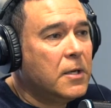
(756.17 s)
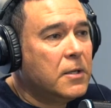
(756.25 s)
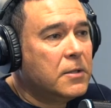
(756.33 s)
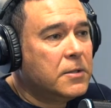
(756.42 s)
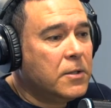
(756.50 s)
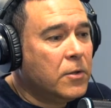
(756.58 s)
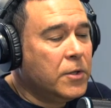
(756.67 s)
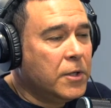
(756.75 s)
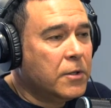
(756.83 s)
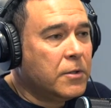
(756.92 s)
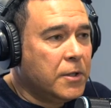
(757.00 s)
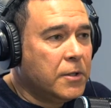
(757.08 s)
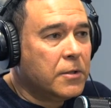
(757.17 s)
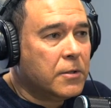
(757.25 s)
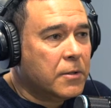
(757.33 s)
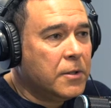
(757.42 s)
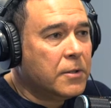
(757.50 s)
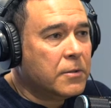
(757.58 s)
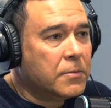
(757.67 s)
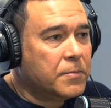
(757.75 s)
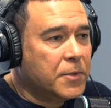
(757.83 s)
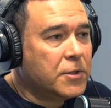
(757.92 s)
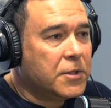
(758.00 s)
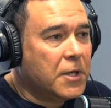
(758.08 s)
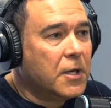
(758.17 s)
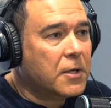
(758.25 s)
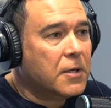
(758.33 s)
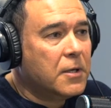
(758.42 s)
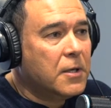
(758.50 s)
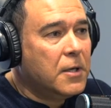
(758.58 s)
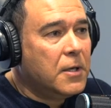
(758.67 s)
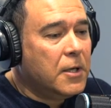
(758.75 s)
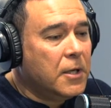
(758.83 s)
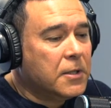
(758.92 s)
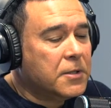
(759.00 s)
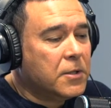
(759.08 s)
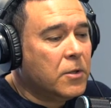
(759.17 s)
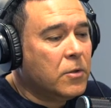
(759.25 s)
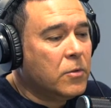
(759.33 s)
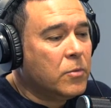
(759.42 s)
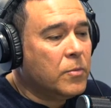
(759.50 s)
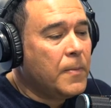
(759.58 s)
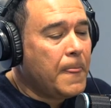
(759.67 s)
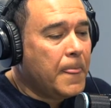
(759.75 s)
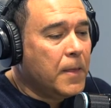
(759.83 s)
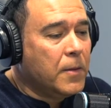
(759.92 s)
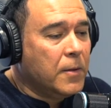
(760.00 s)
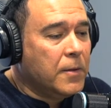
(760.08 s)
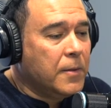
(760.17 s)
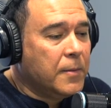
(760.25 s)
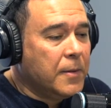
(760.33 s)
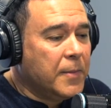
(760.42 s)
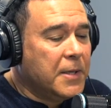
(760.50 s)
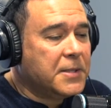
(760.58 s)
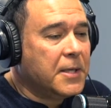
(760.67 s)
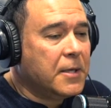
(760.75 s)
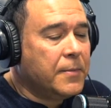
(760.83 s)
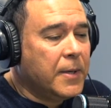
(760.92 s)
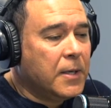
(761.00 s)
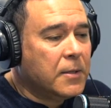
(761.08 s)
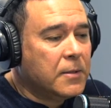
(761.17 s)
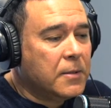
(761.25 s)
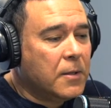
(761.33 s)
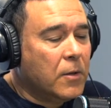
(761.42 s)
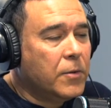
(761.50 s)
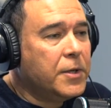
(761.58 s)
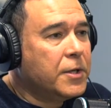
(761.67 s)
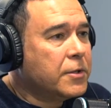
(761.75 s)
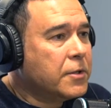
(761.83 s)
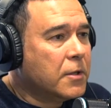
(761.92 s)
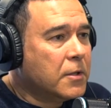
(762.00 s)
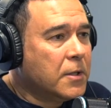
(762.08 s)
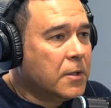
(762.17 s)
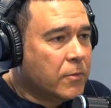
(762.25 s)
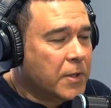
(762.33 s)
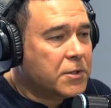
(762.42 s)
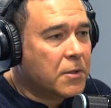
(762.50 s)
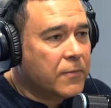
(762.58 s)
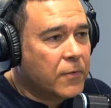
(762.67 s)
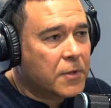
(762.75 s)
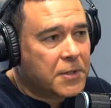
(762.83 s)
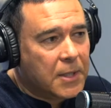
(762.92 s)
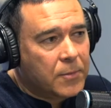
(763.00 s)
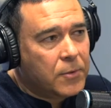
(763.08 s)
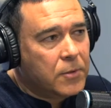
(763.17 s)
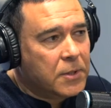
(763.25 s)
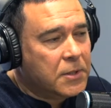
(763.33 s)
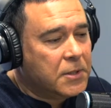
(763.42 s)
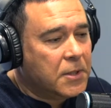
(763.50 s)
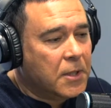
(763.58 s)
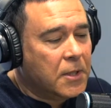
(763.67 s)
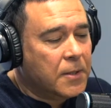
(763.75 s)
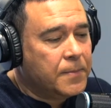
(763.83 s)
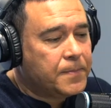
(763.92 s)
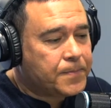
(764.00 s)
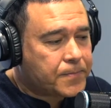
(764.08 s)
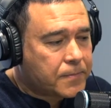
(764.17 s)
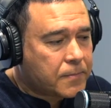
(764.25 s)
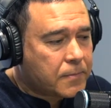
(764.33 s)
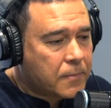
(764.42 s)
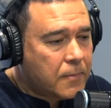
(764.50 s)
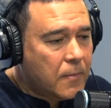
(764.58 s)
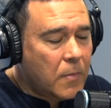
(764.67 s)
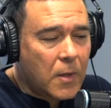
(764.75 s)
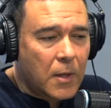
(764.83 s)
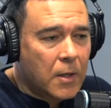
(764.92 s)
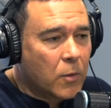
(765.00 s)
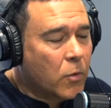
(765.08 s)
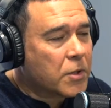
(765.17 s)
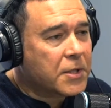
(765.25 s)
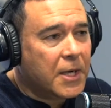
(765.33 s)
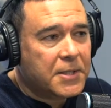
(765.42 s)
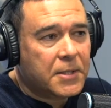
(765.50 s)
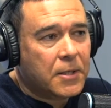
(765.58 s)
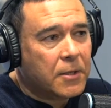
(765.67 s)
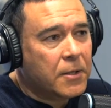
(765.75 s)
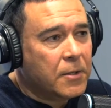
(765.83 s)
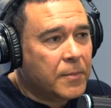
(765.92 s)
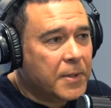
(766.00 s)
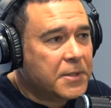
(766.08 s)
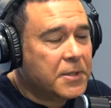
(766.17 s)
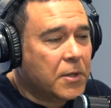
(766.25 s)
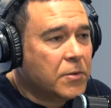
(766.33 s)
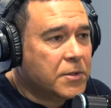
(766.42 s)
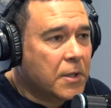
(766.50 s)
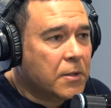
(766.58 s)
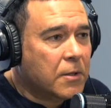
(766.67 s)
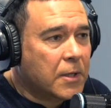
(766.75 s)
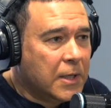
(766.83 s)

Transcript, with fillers: Yeah. So you're you're you're you're stuck. And so the, the best thing about owning your dirt in a restaurant, for example, is um, in the worst case scenario, the business goes under.